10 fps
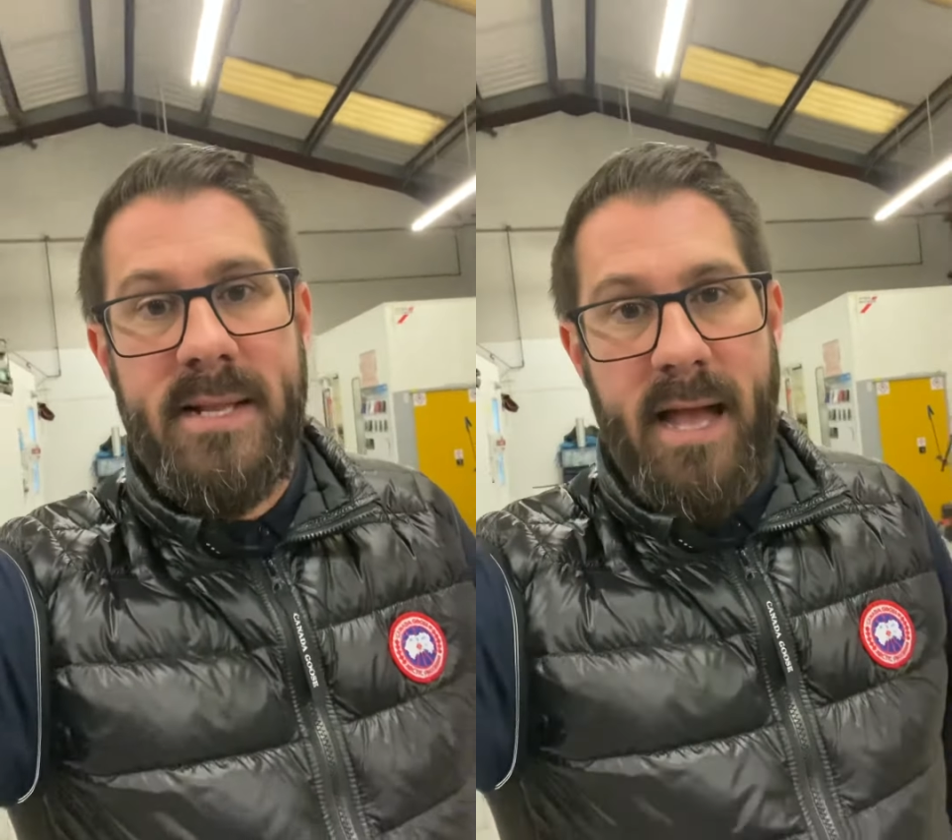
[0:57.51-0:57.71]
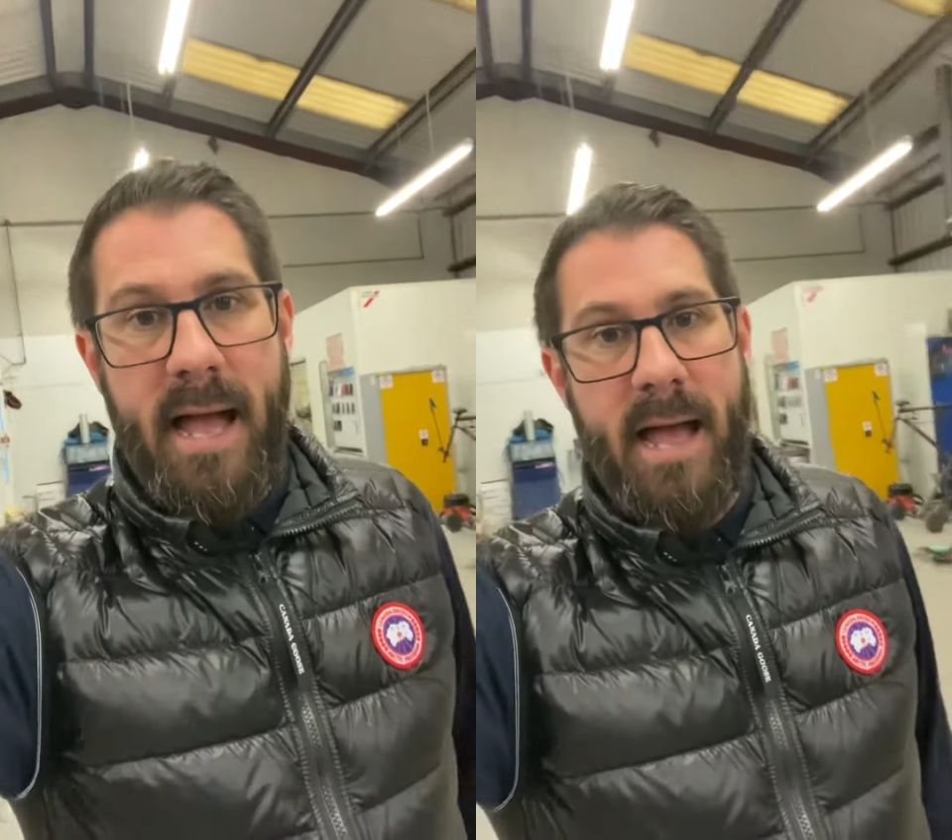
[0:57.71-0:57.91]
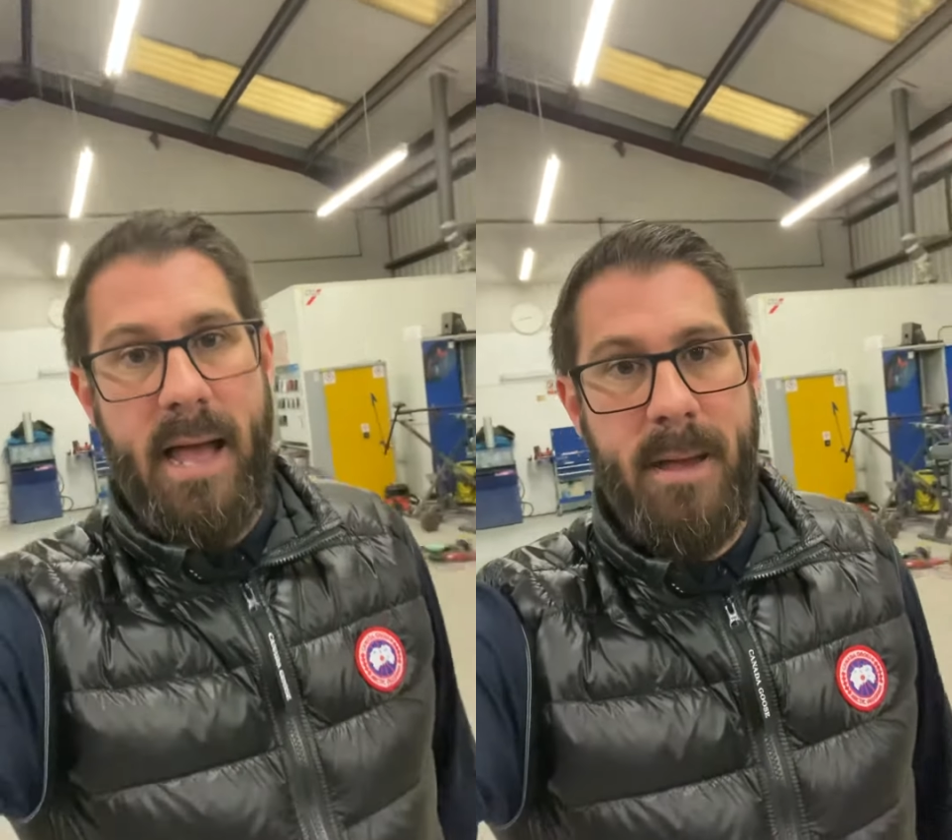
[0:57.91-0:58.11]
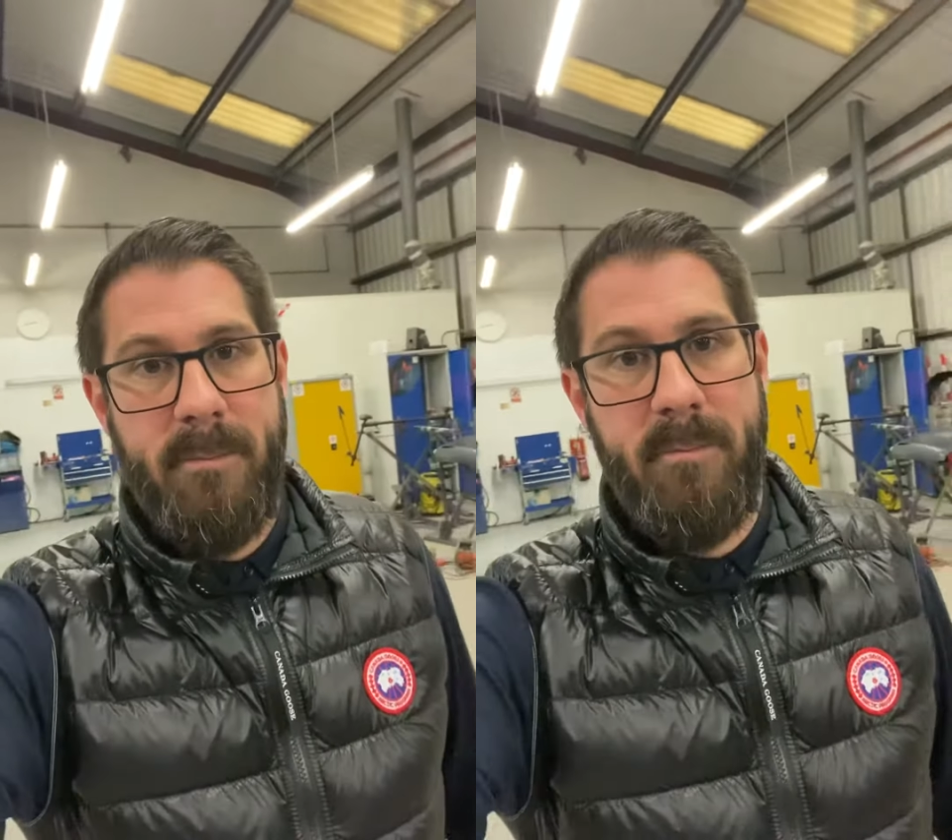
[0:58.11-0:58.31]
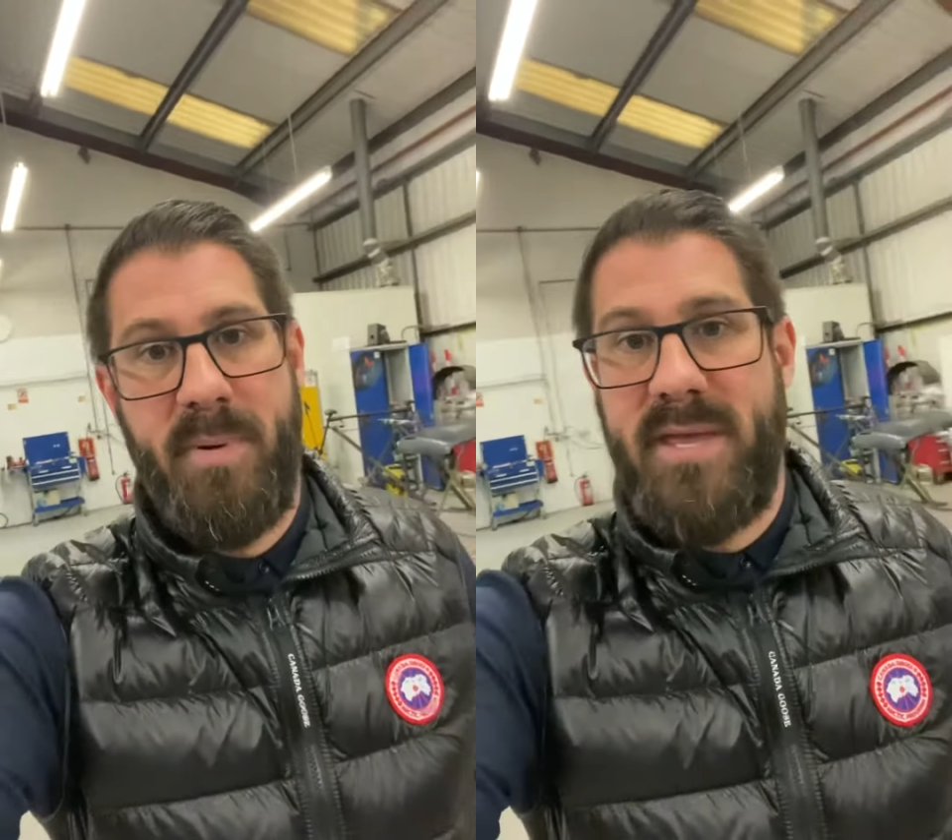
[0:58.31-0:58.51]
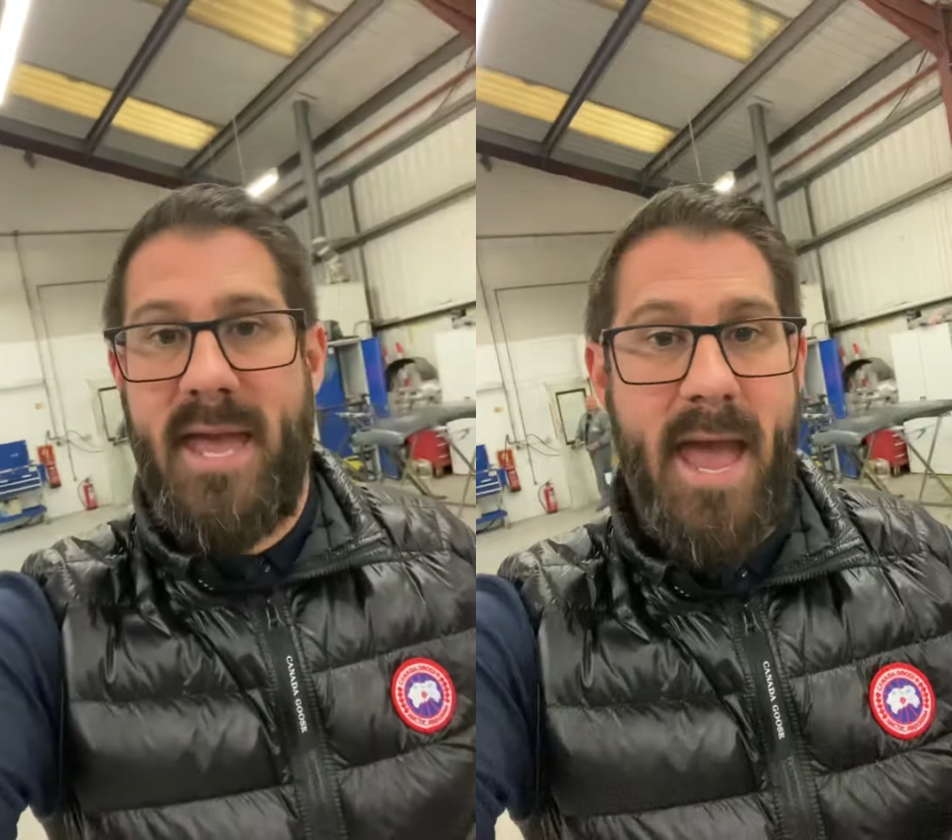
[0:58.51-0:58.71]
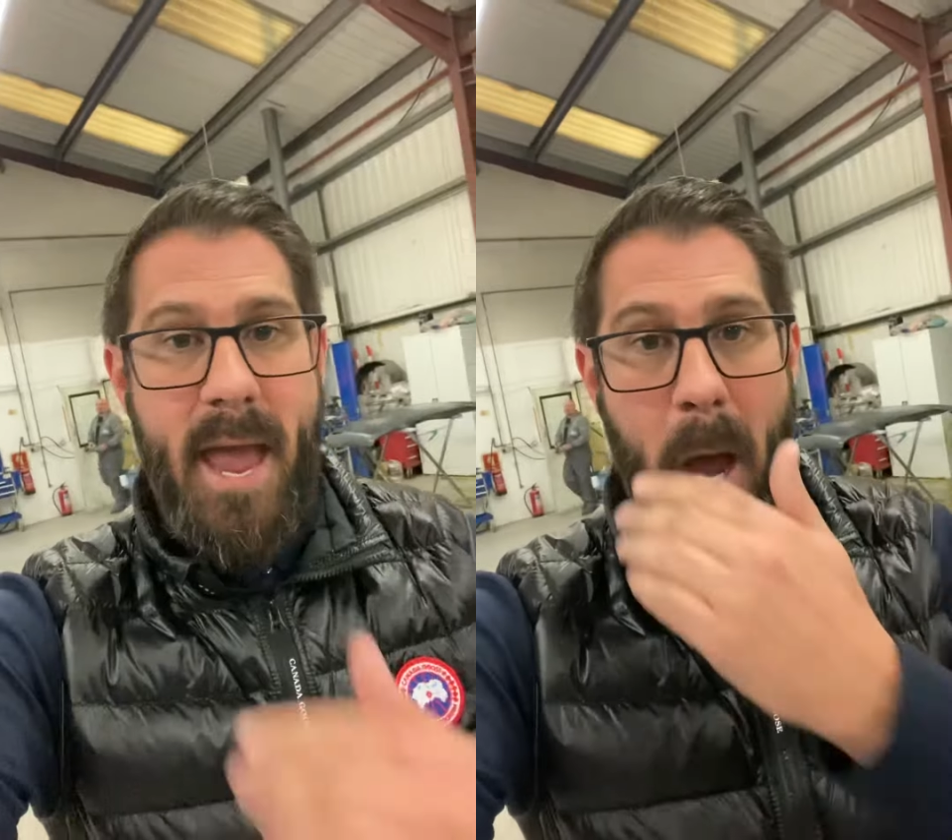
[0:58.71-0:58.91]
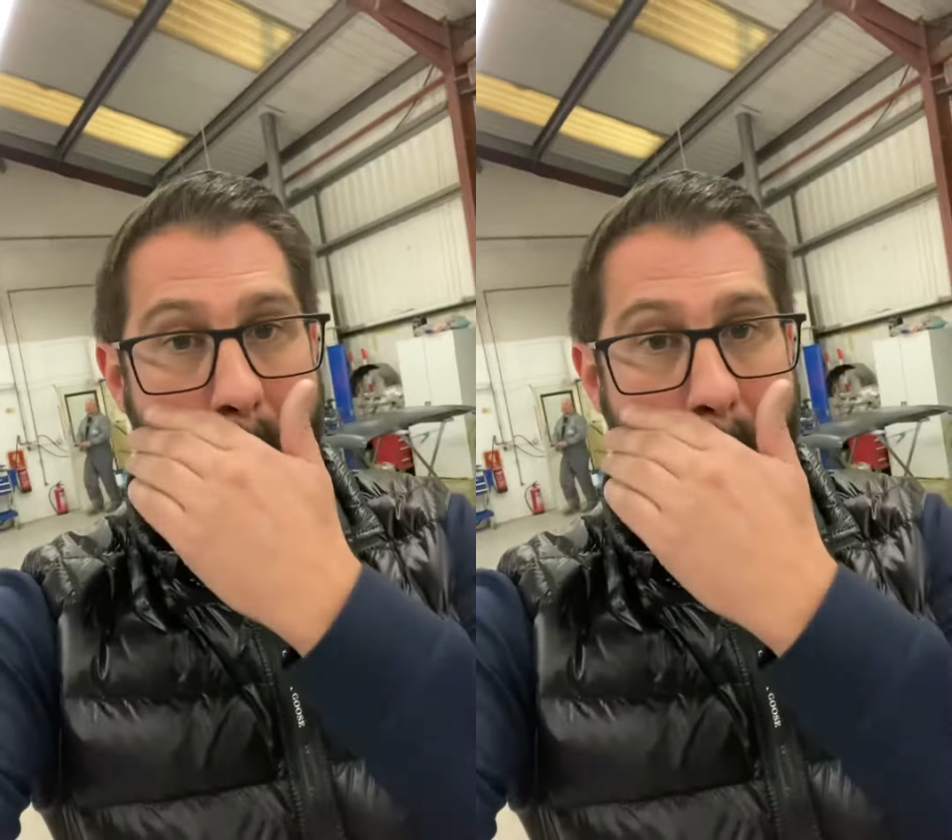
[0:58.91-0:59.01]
But yeah,